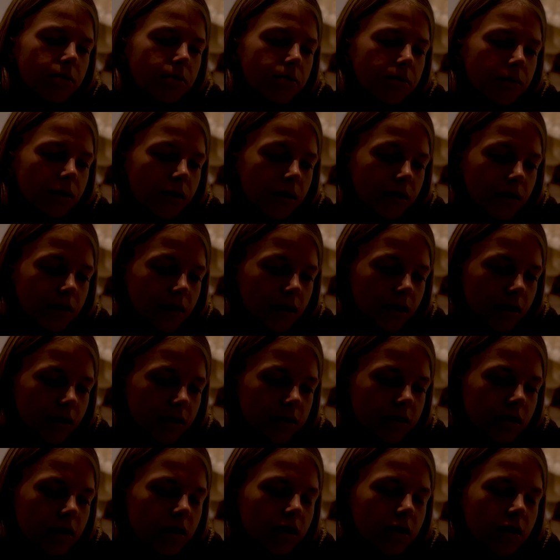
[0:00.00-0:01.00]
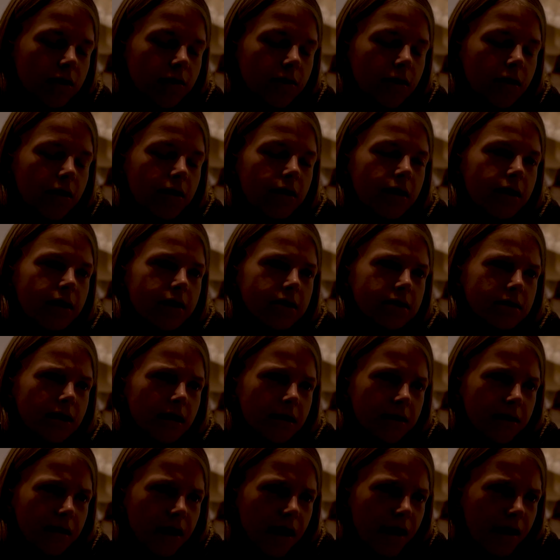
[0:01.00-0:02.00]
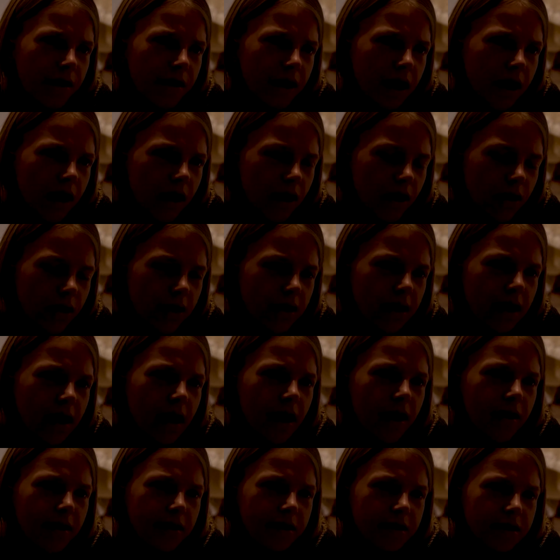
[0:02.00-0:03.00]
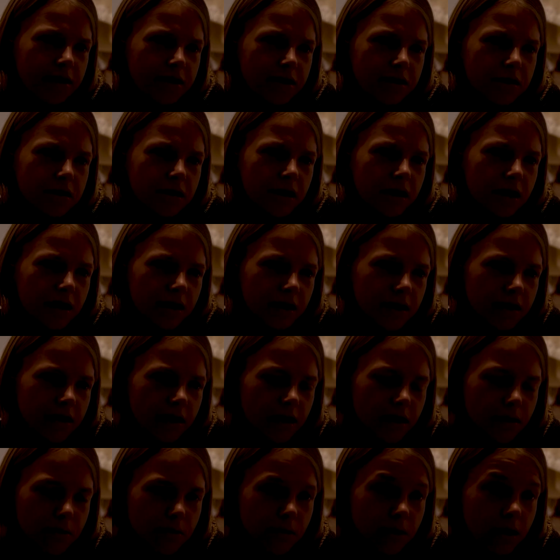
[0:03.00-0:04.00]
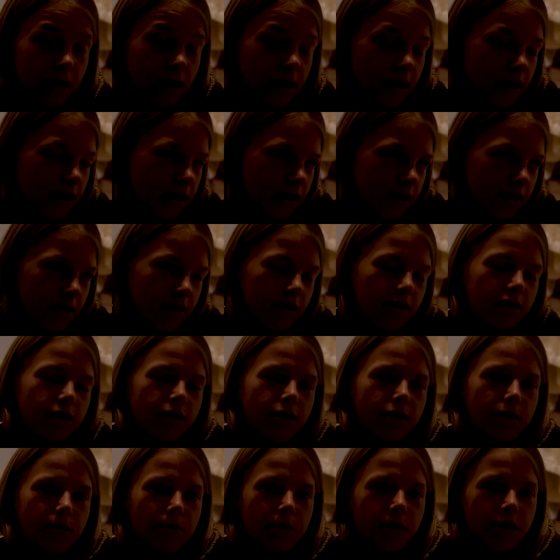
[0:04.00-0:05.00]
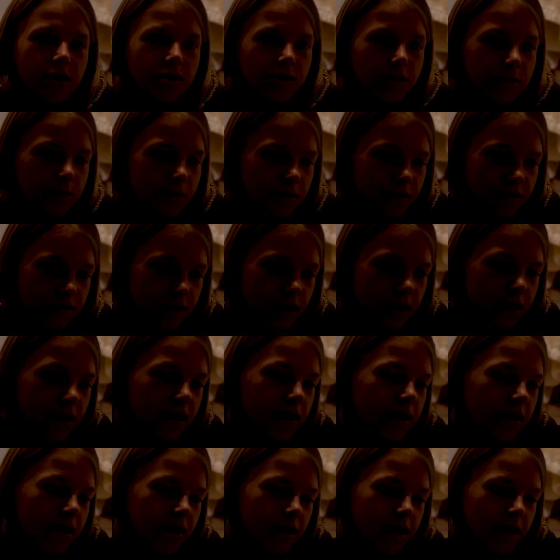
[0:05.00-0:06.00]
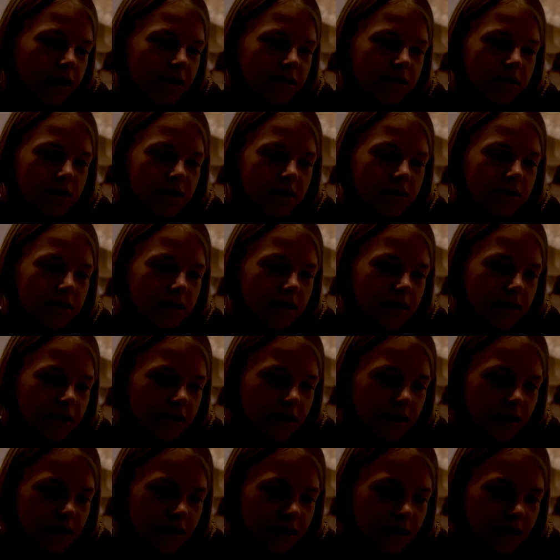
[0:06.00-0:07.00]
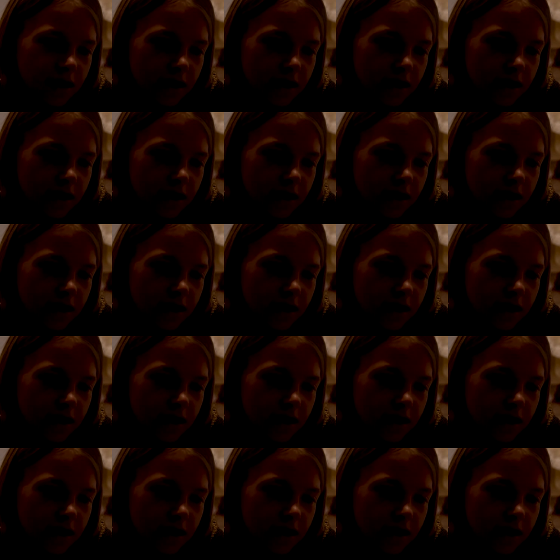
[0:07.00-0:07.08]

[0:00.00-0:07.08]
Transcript: but also a lot of the things that there are other characters that were, I guess, also supposed to be funny, and I just didn't